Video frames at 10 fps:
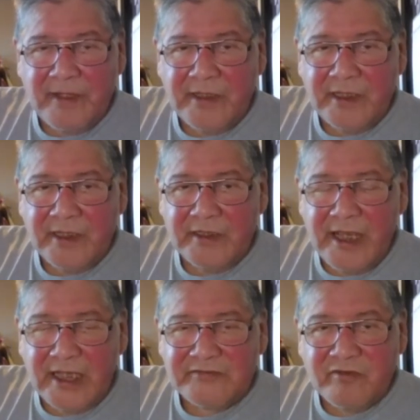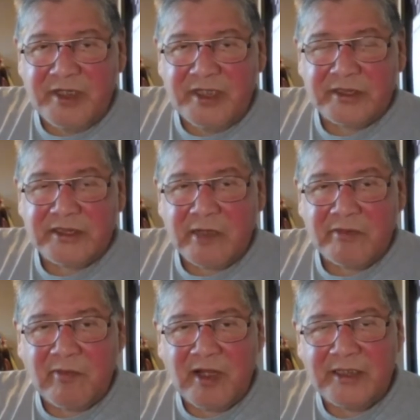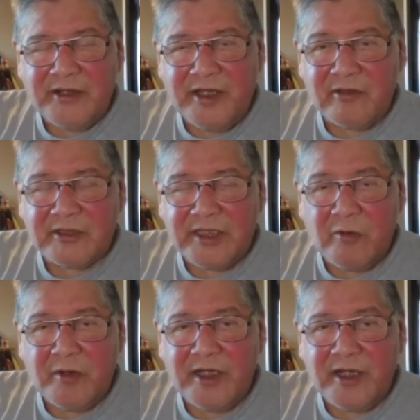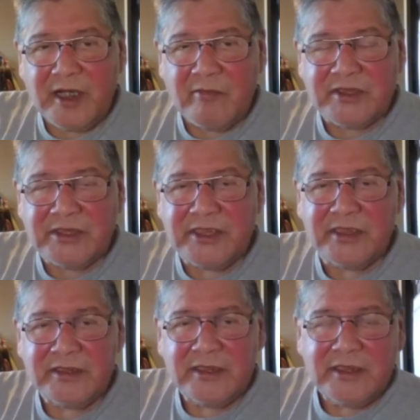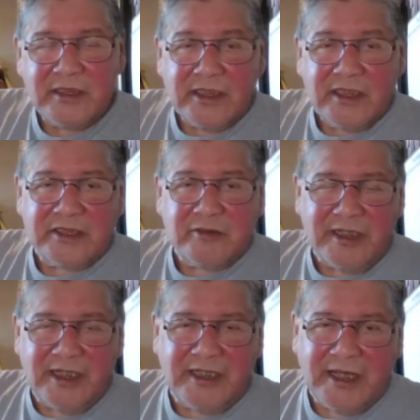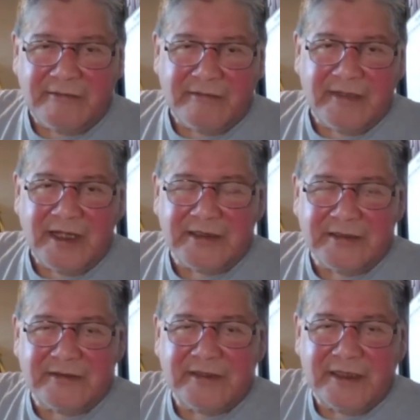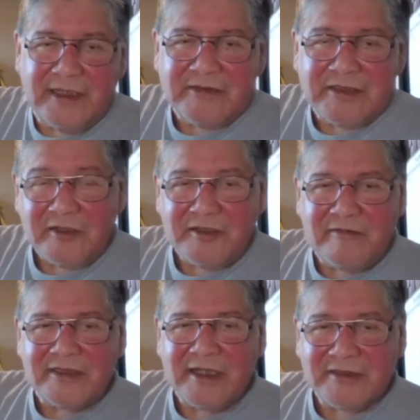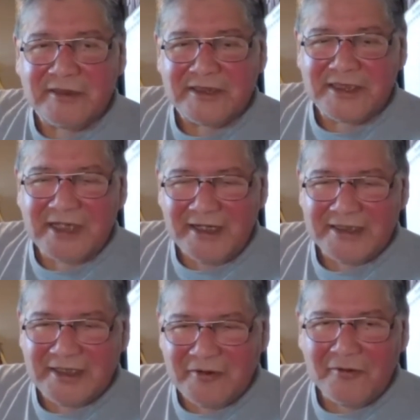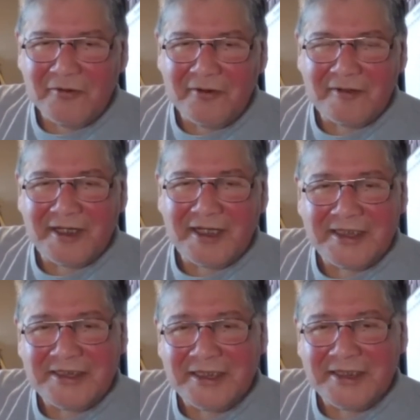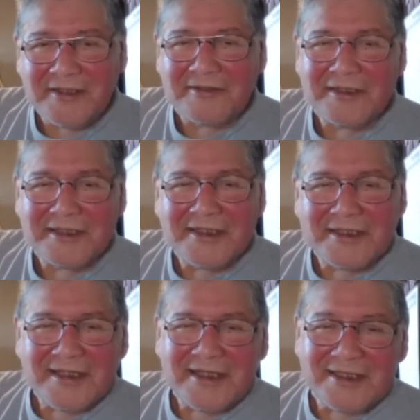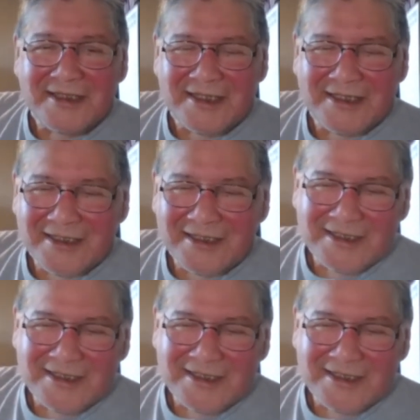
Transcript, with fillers: And uh, they asked for me to set up the planetarium because they wanted to come and see. And so I did that. And I, and I was all nervous. I was all scared. I said, oh, well, I'm going to get shit now. I said, uh.